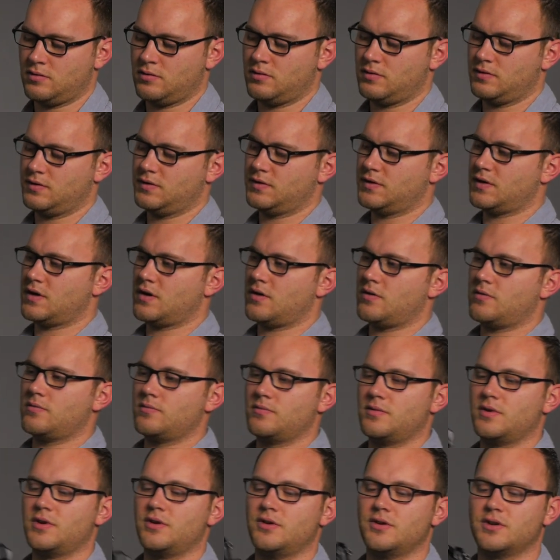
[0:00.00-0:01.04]
So
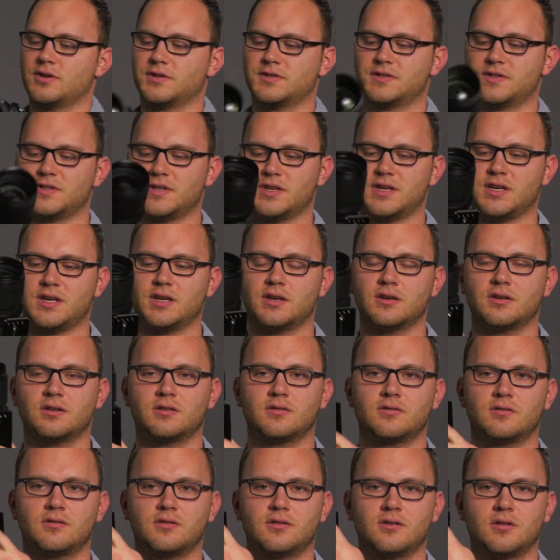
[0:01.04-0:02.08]
there you can see
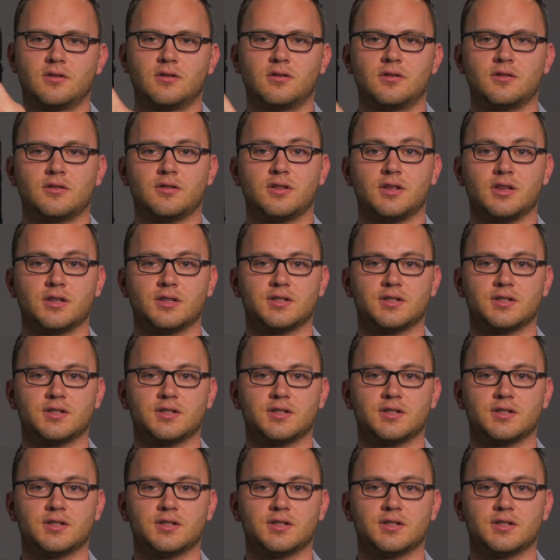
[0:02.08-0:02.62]
the